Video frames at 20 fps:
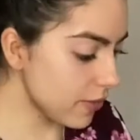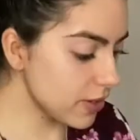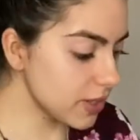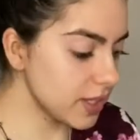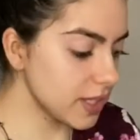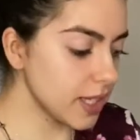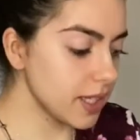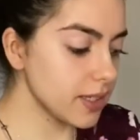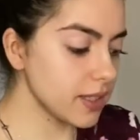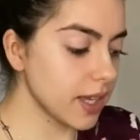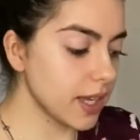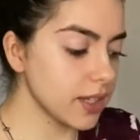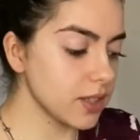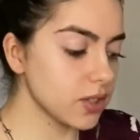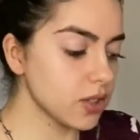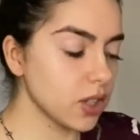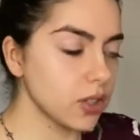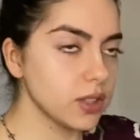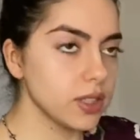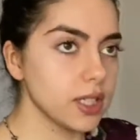since I
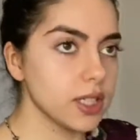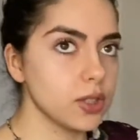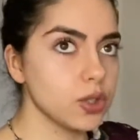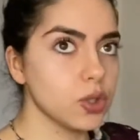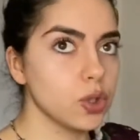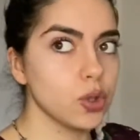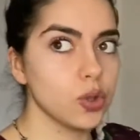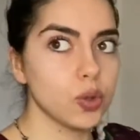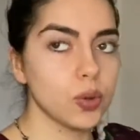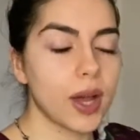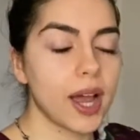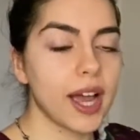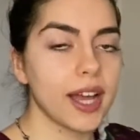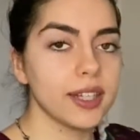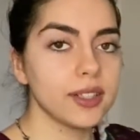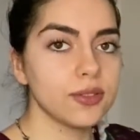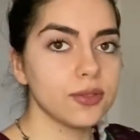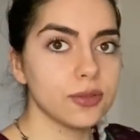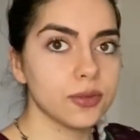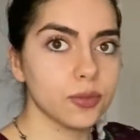started to
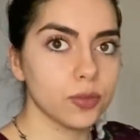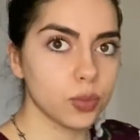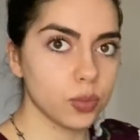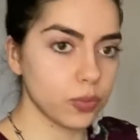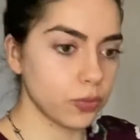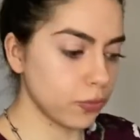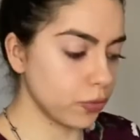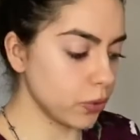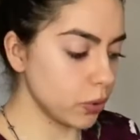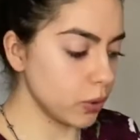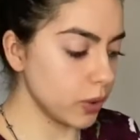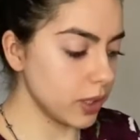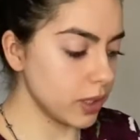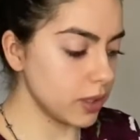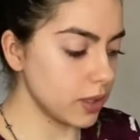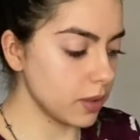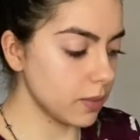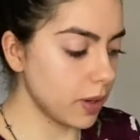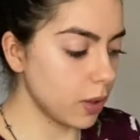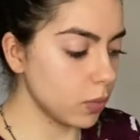add fruit
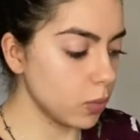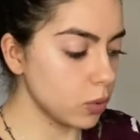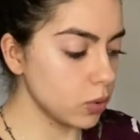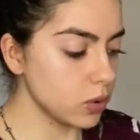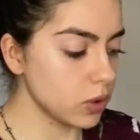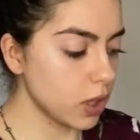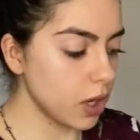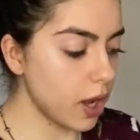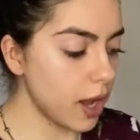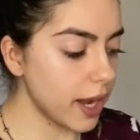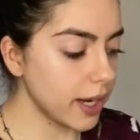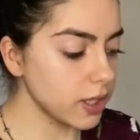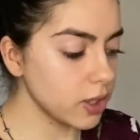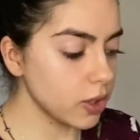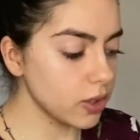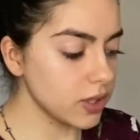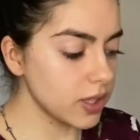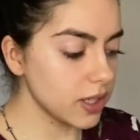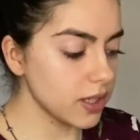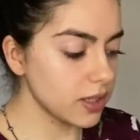into my water, I
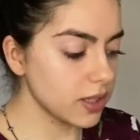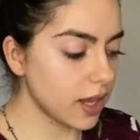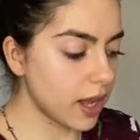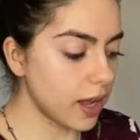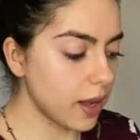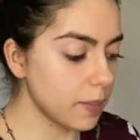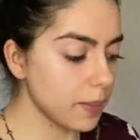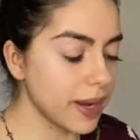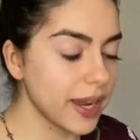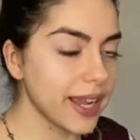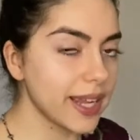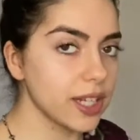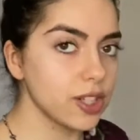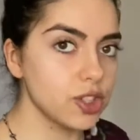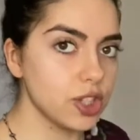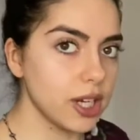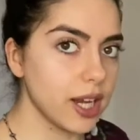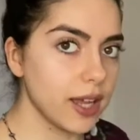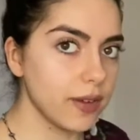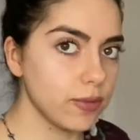noticed that my
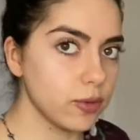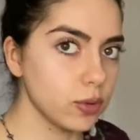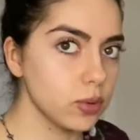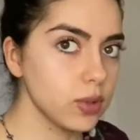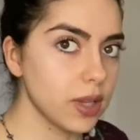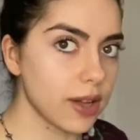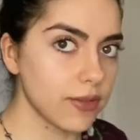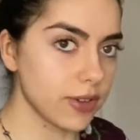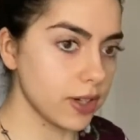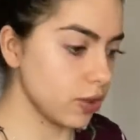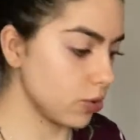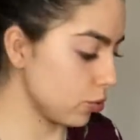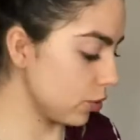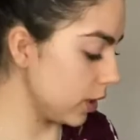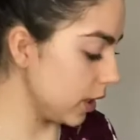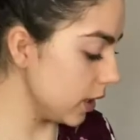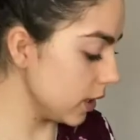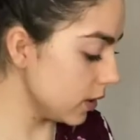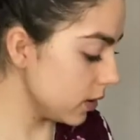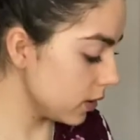energy levels have
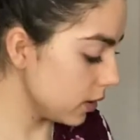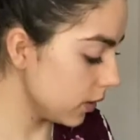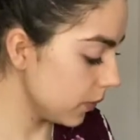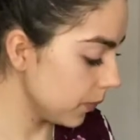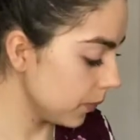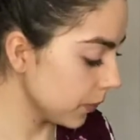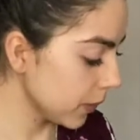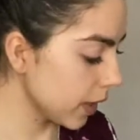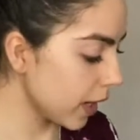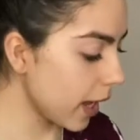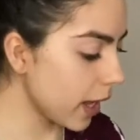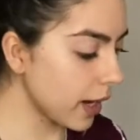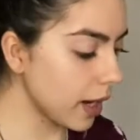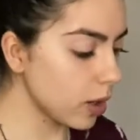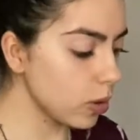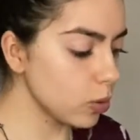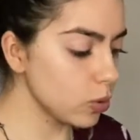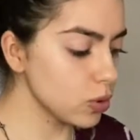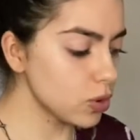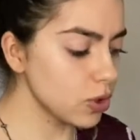increased, and I
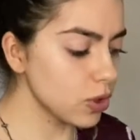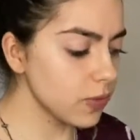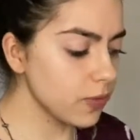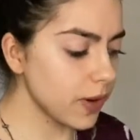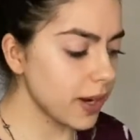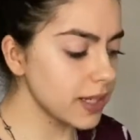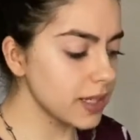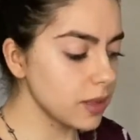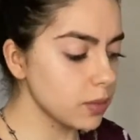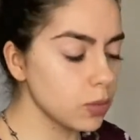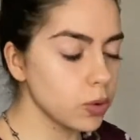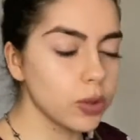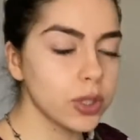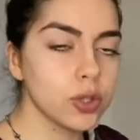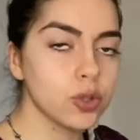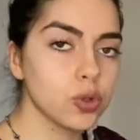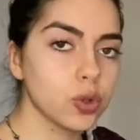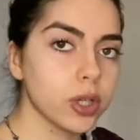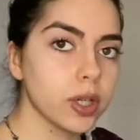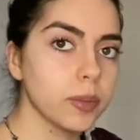also find it more
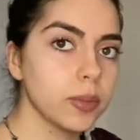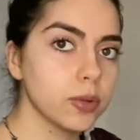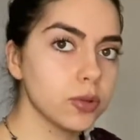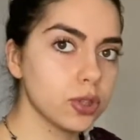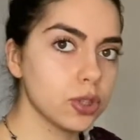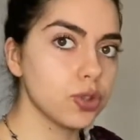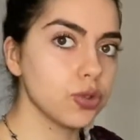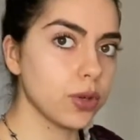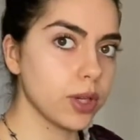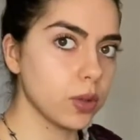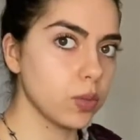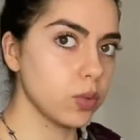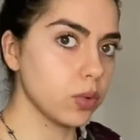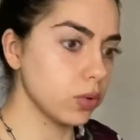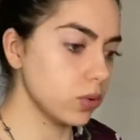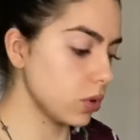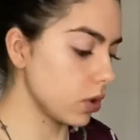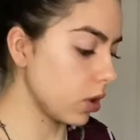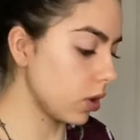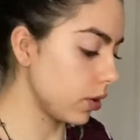enjoyable to drink
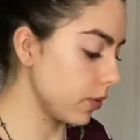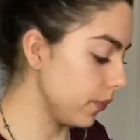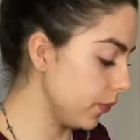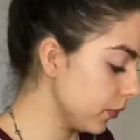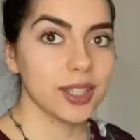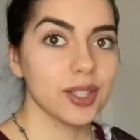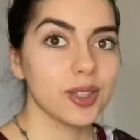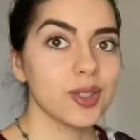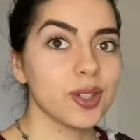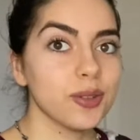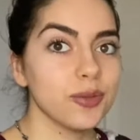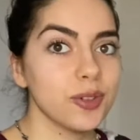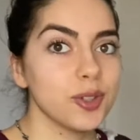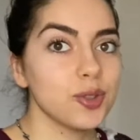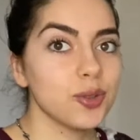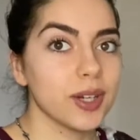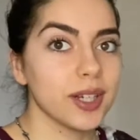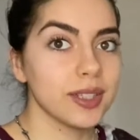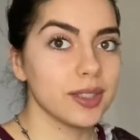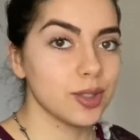water. So if you're
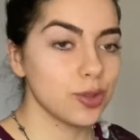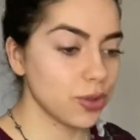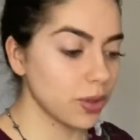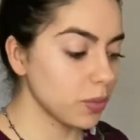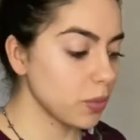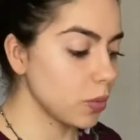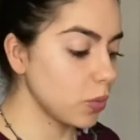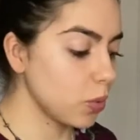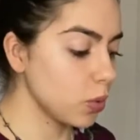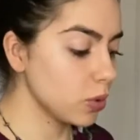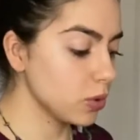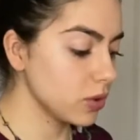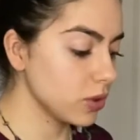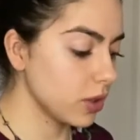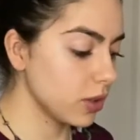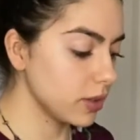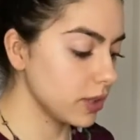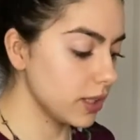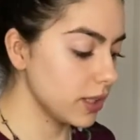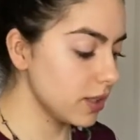trying to drink more
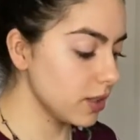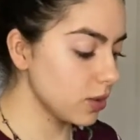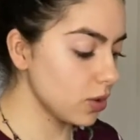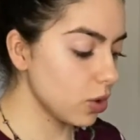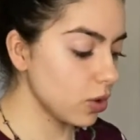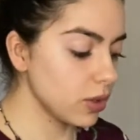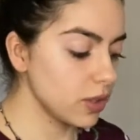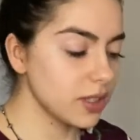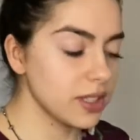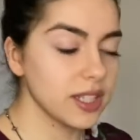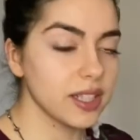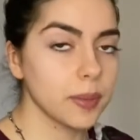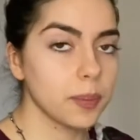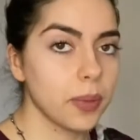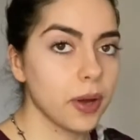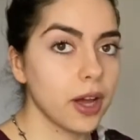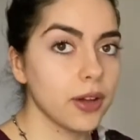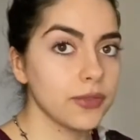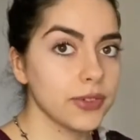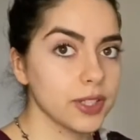water, this is honestly the
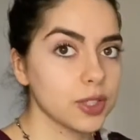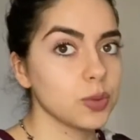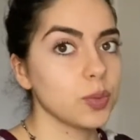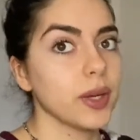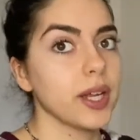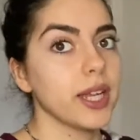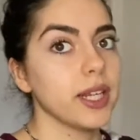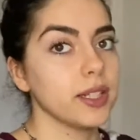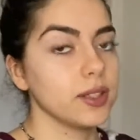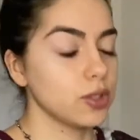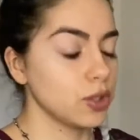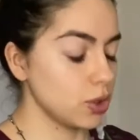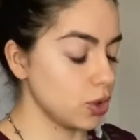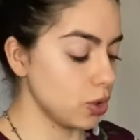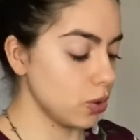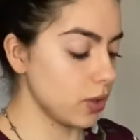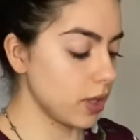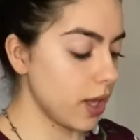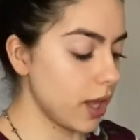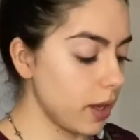perfect way to
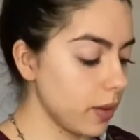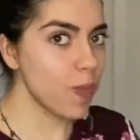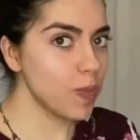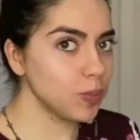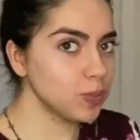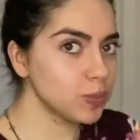do that.